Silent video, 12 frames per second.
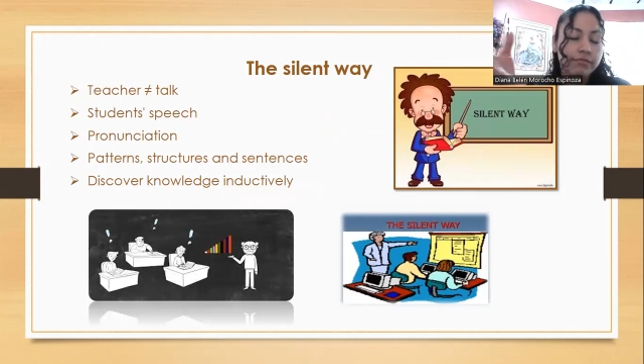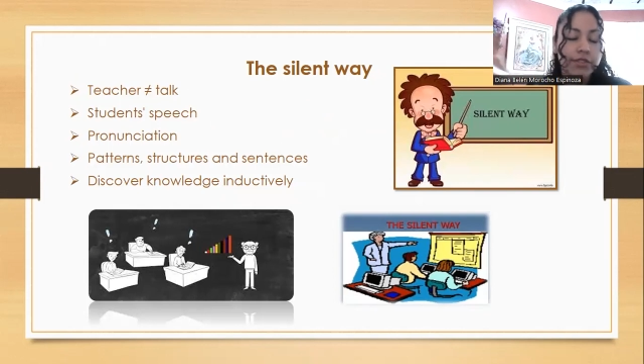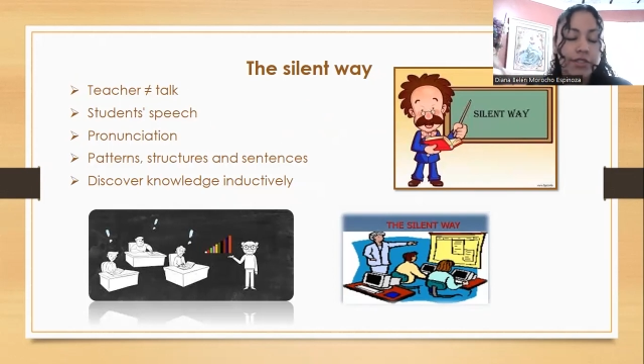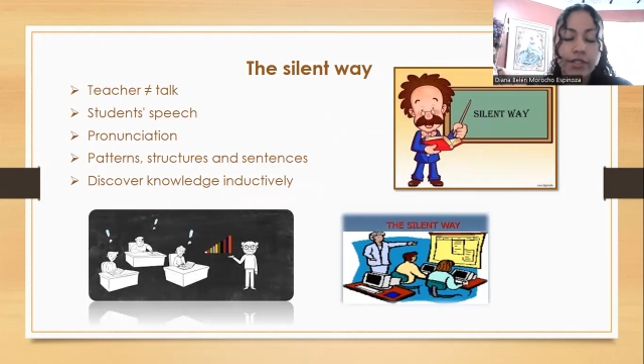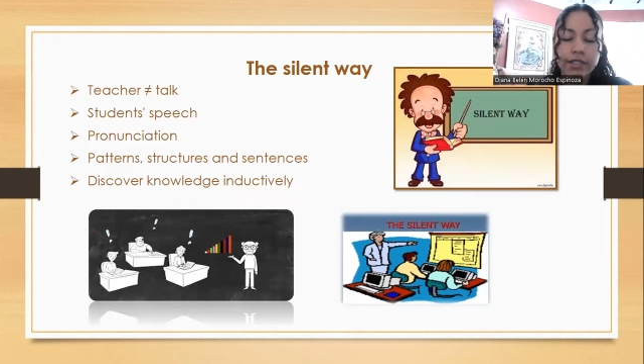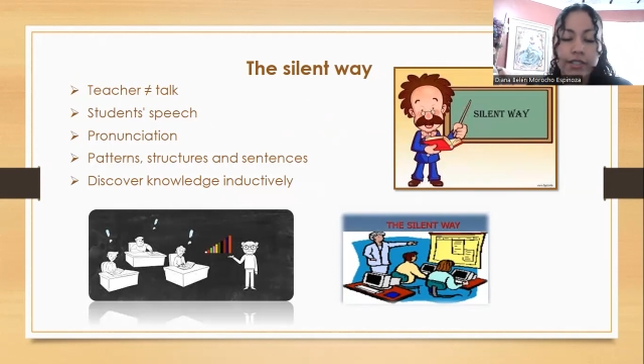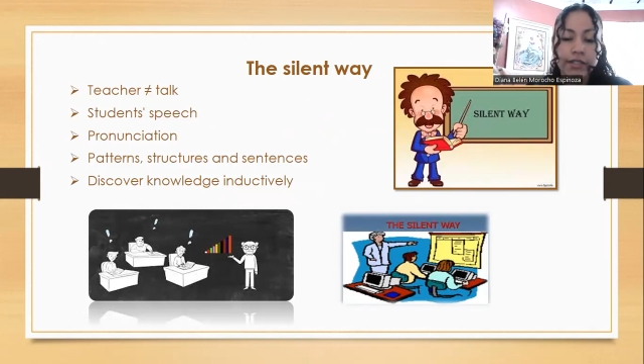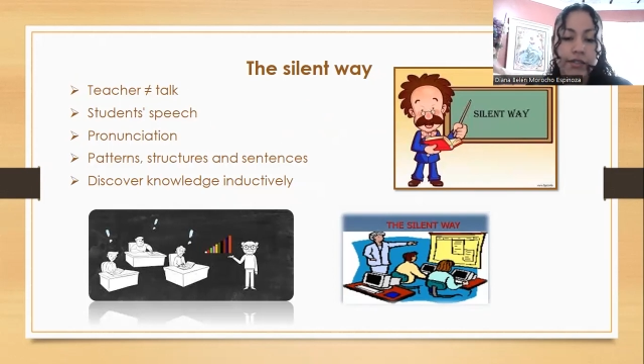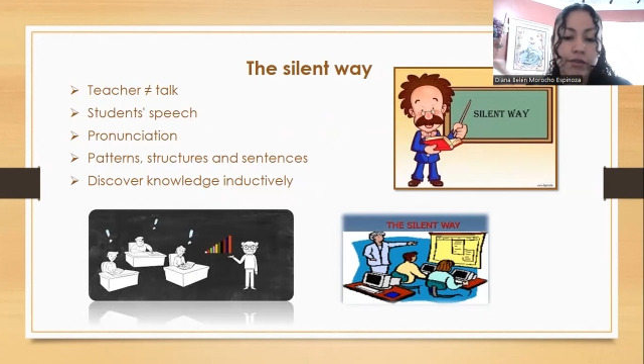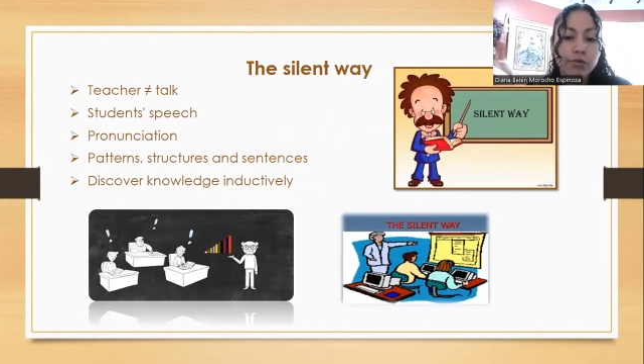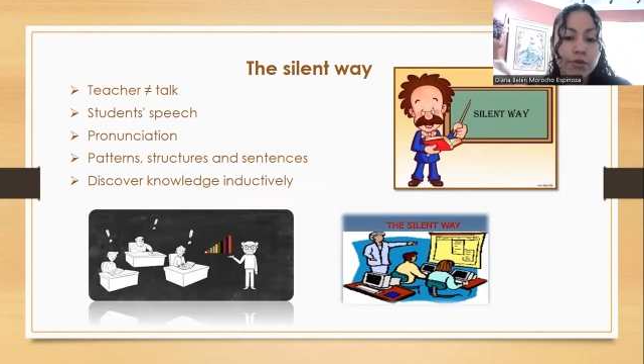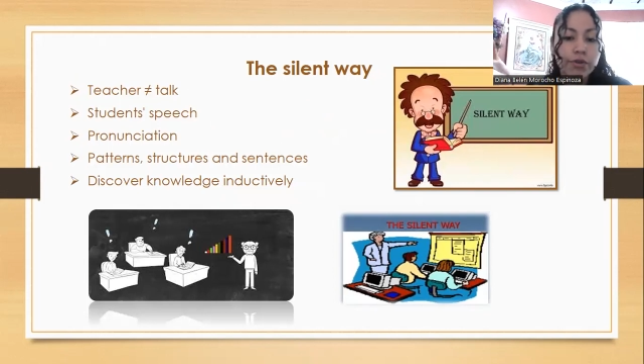
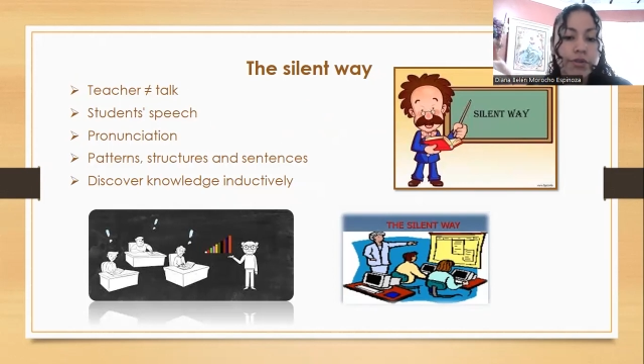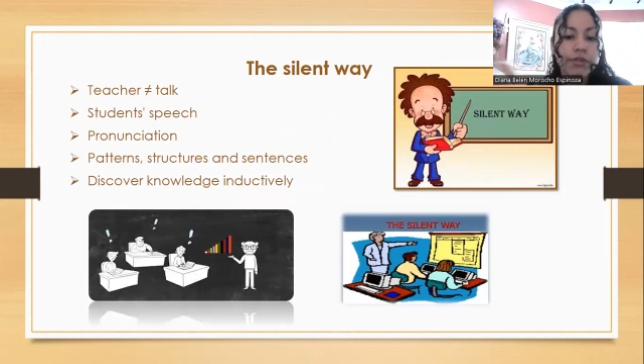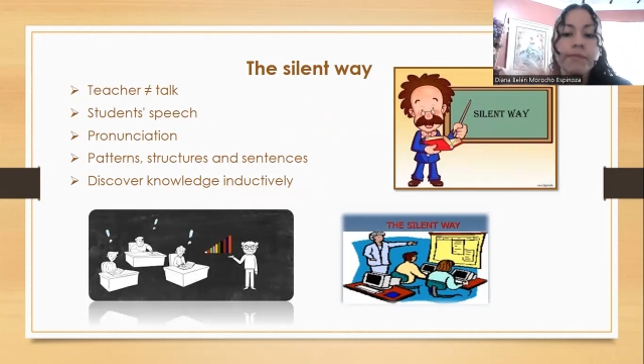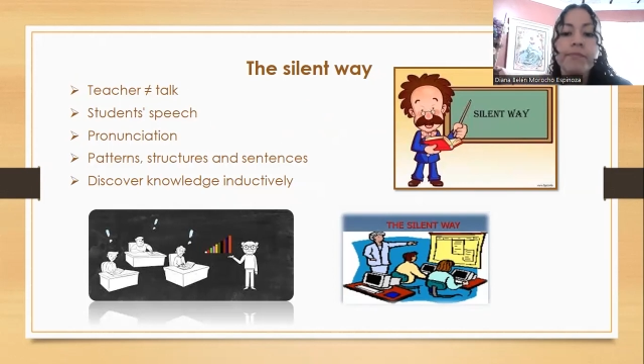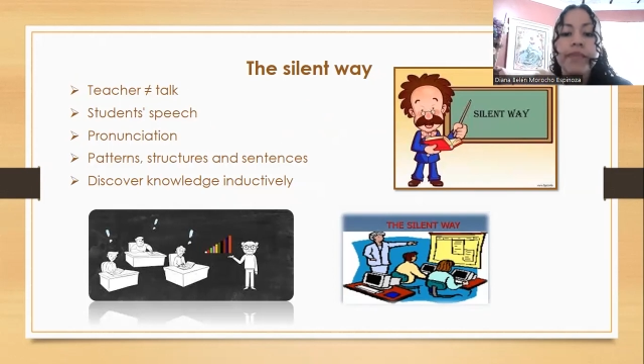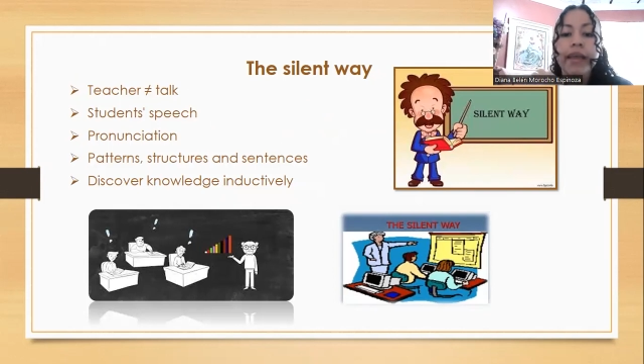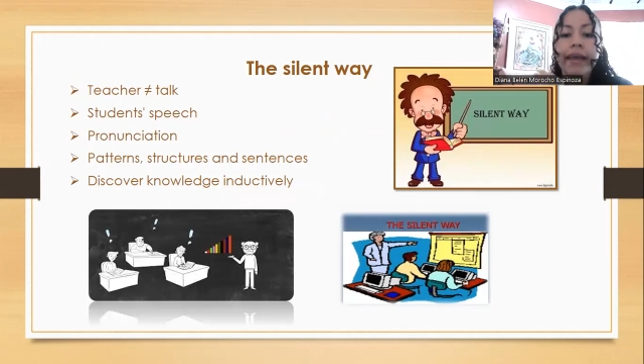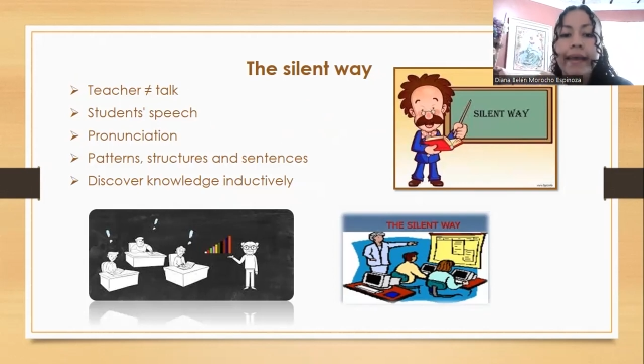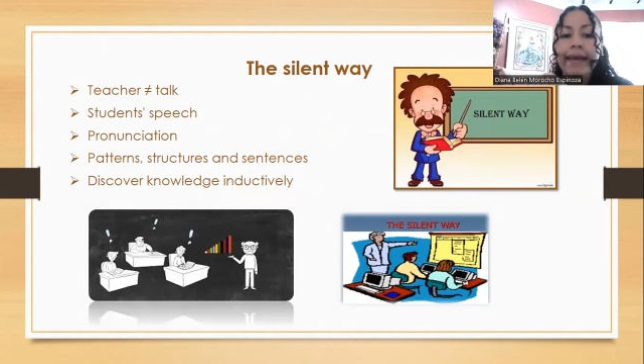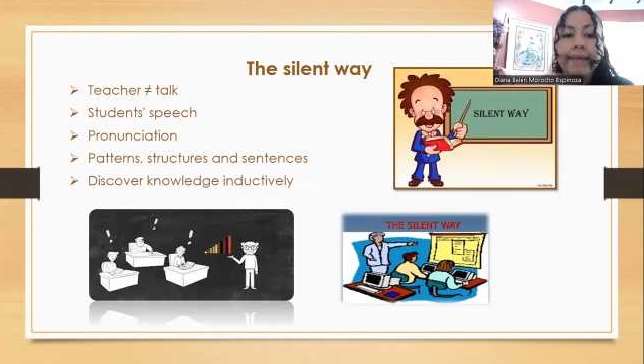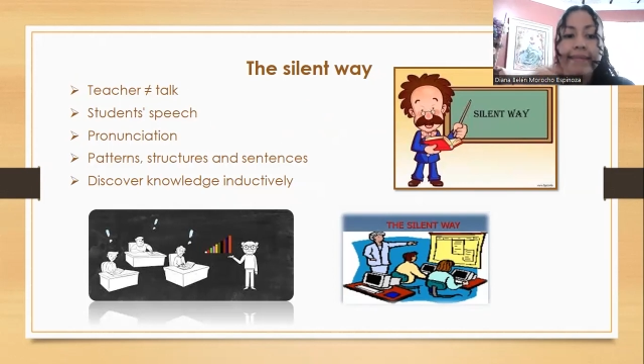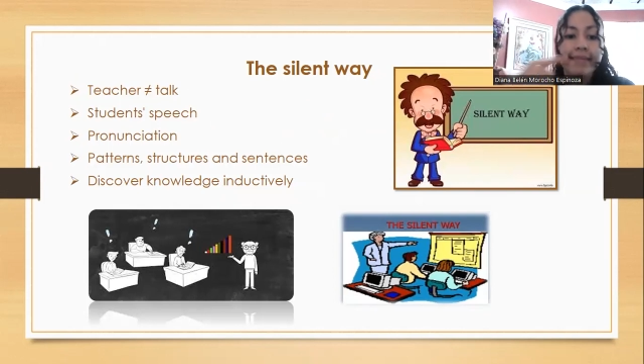certain words,
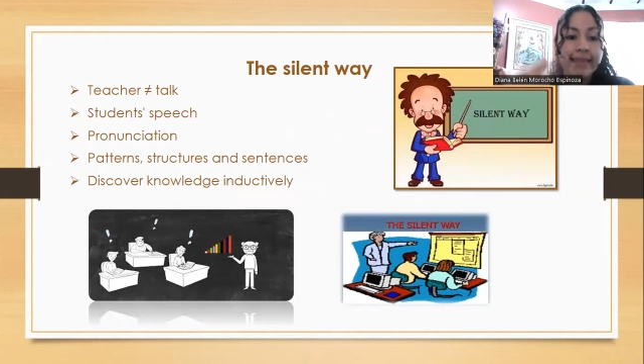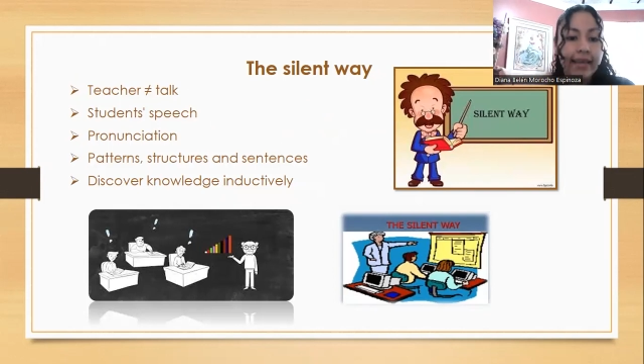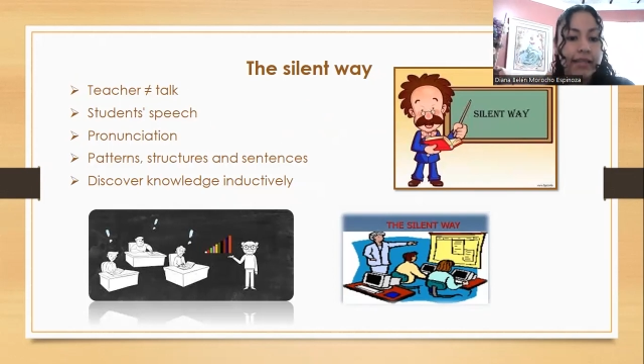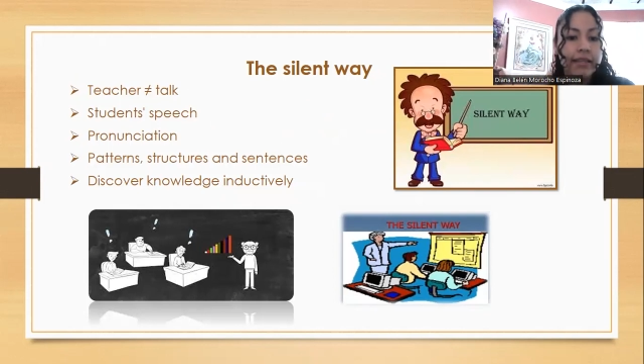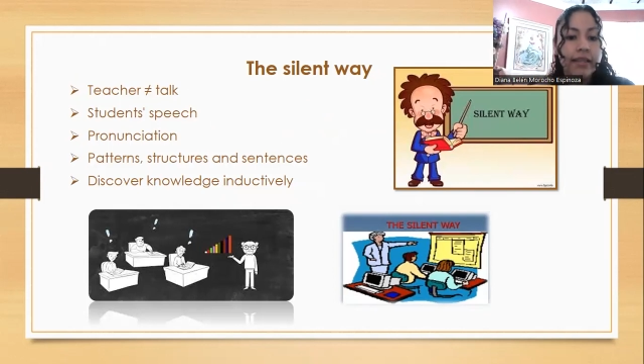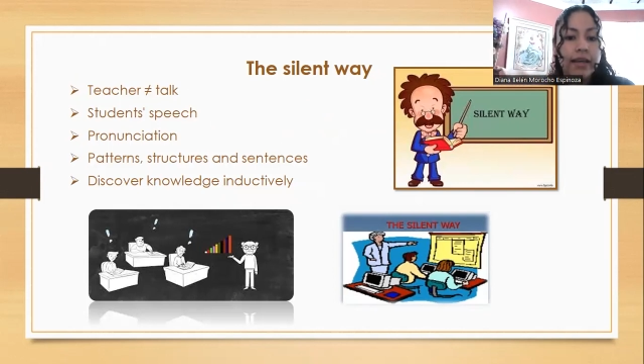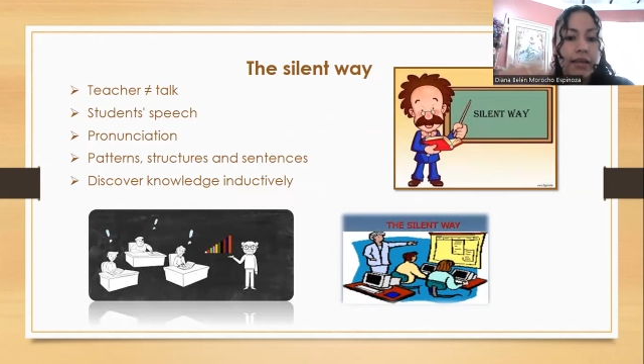then